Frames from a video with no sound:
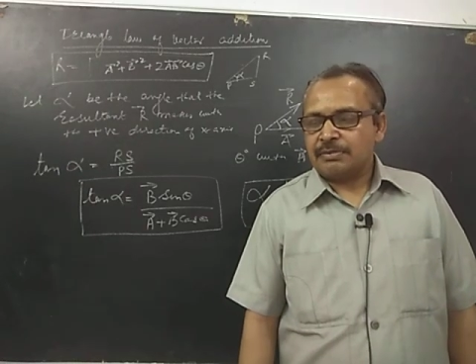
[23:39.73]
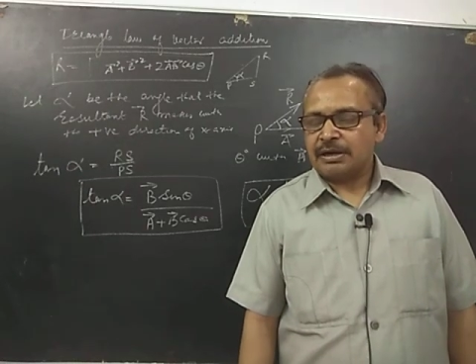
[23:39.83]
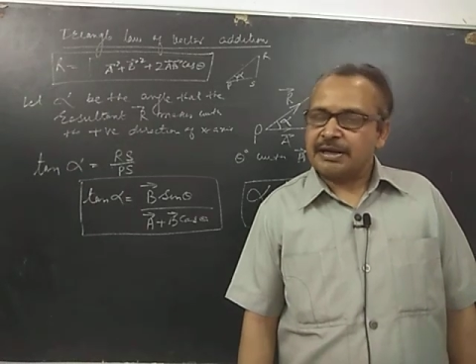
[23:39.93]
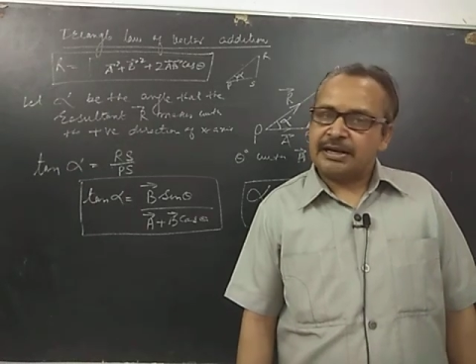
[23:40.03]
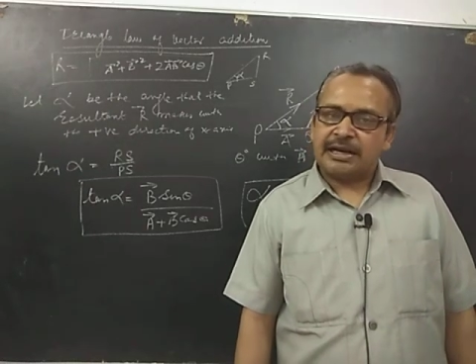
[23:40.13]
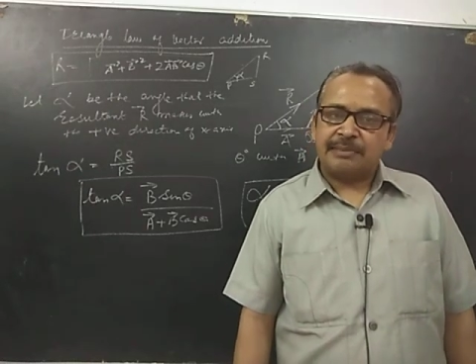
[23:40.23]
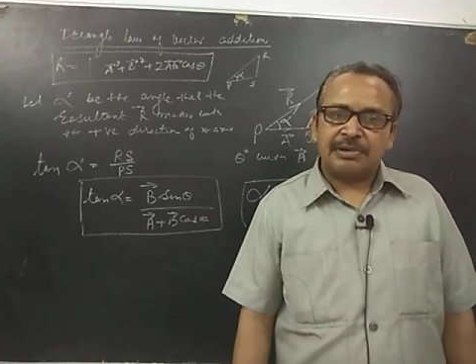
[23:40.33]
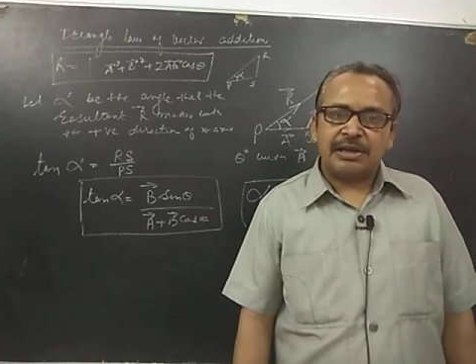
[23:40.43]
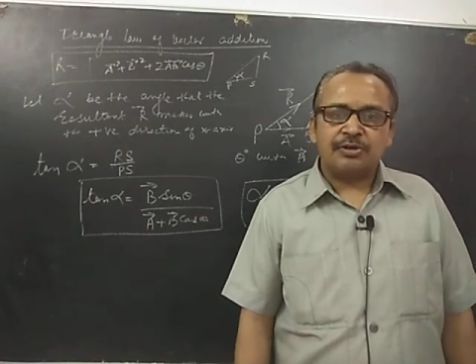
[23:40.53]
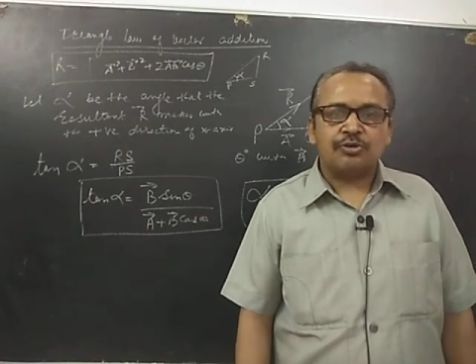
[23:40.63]
again I am
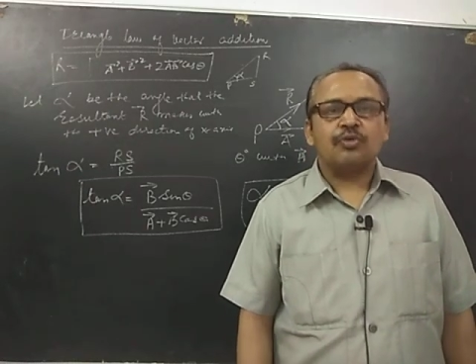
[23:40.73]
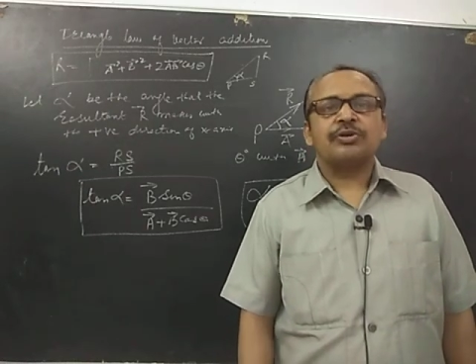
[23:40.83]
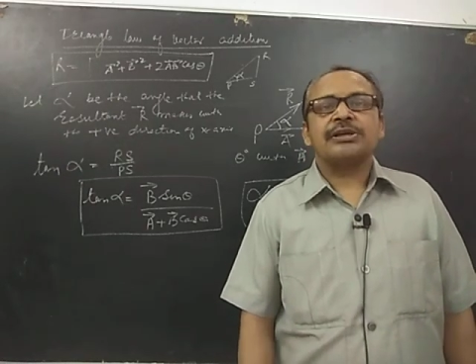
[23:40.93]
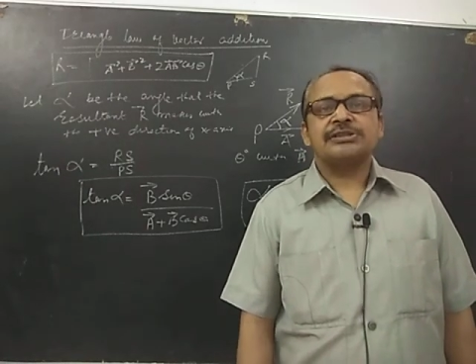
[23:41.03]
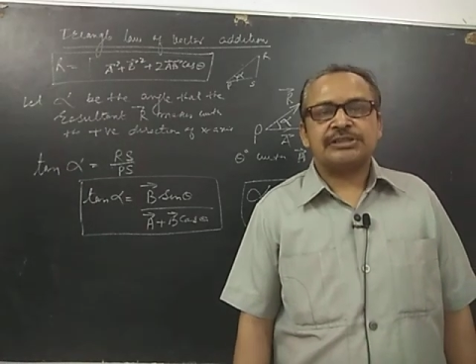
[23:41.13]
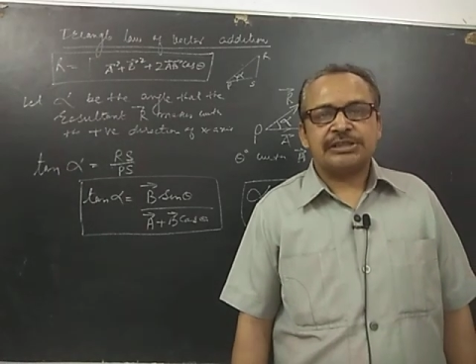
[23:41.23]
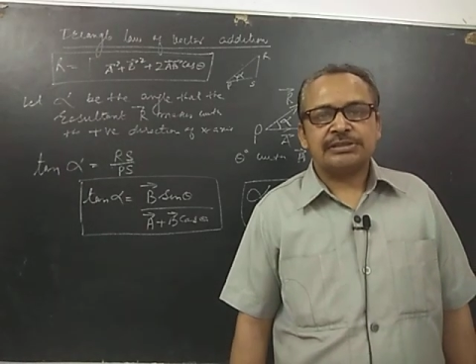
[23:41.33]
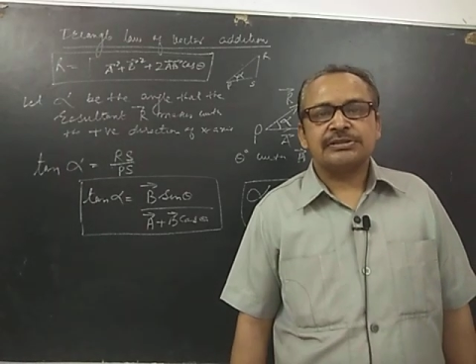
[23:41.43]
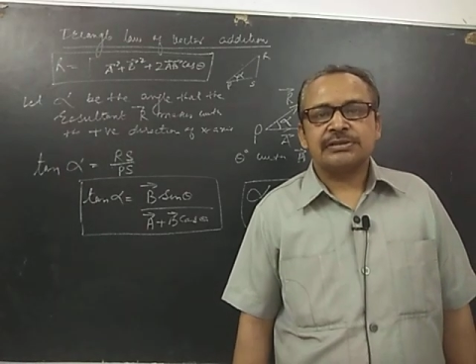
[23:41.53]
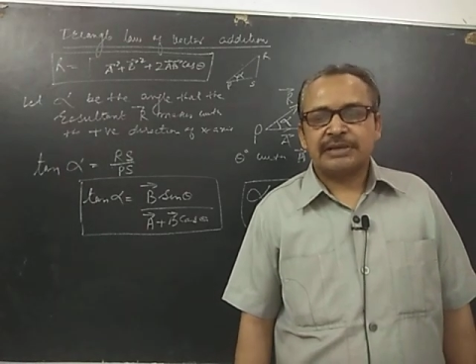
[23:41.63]
telling you, don't hesitate.
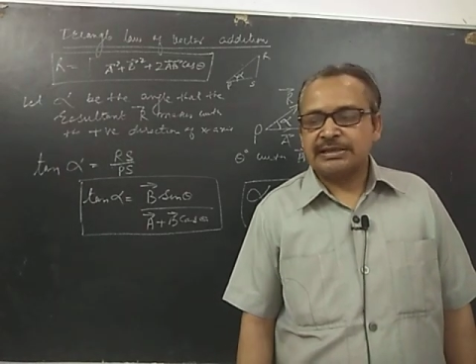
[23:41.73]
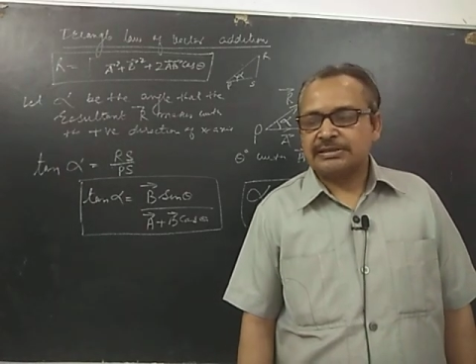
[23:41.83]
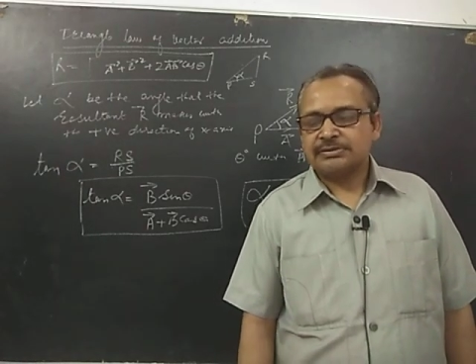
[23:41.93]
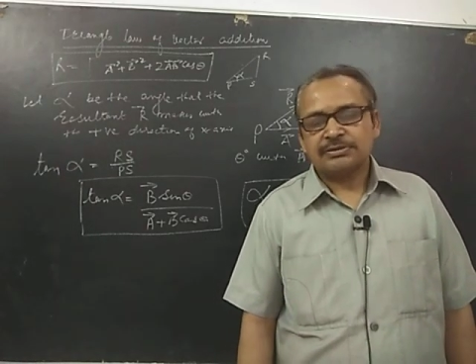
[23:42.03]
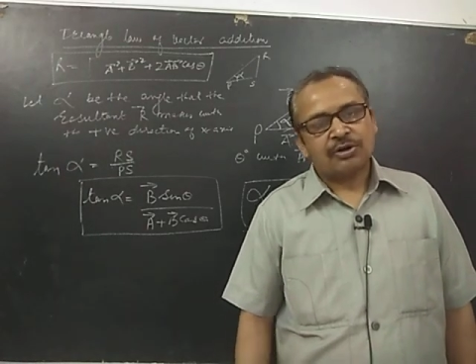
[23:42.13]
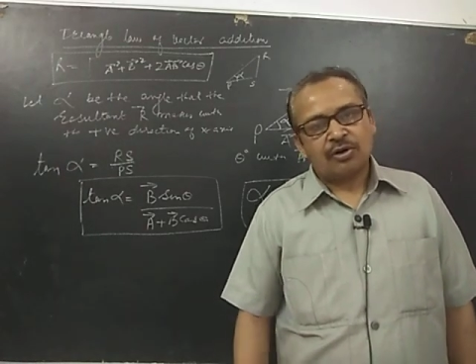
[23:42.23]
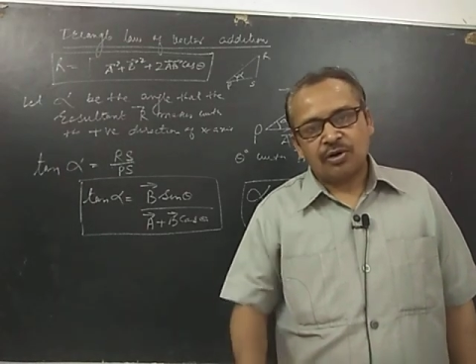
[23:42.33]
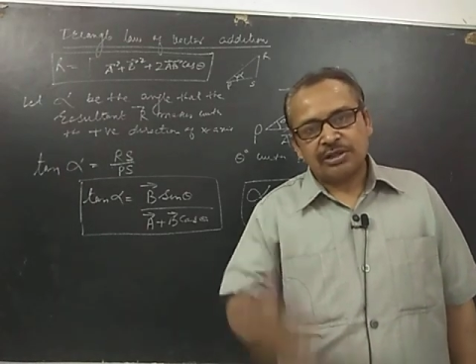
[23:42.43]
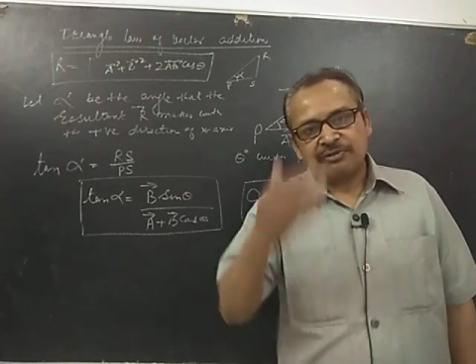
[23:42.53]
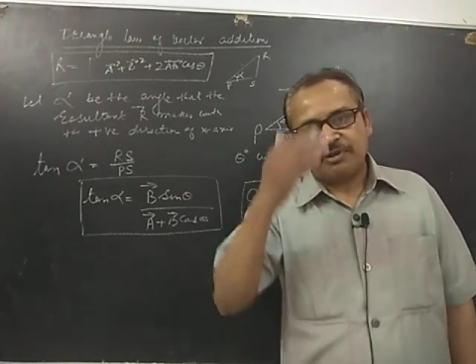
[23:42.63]
Right?
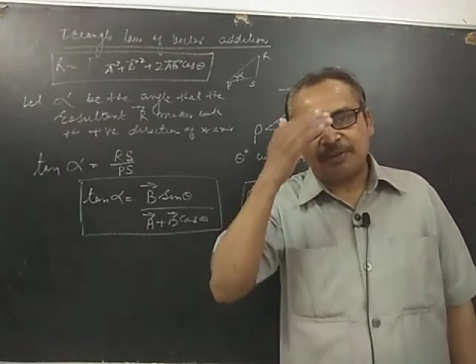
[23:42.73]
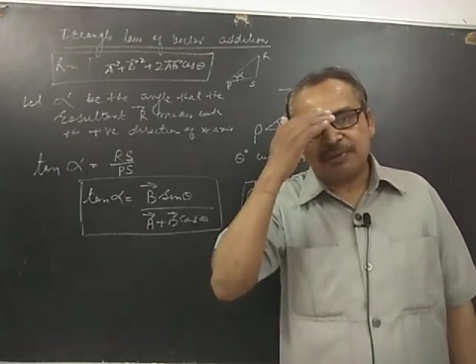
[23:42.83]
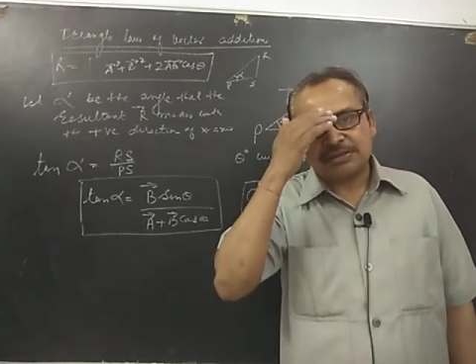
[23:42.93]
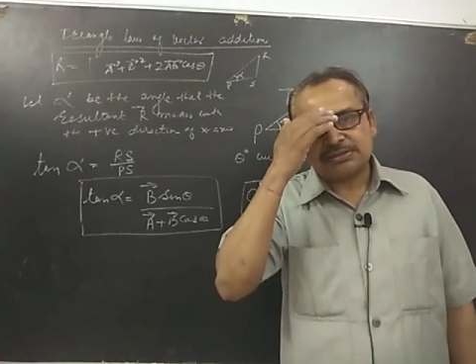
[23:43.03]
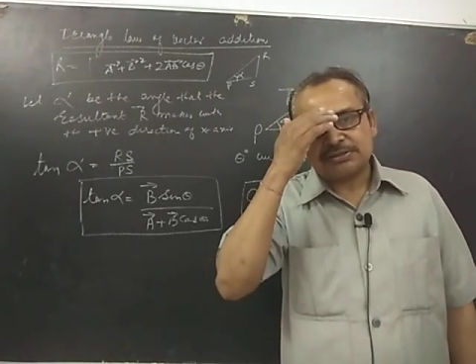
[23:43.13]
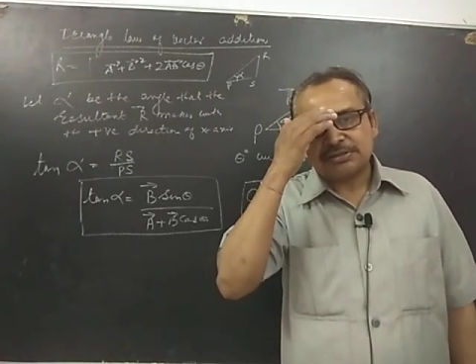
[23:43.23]
All the very best.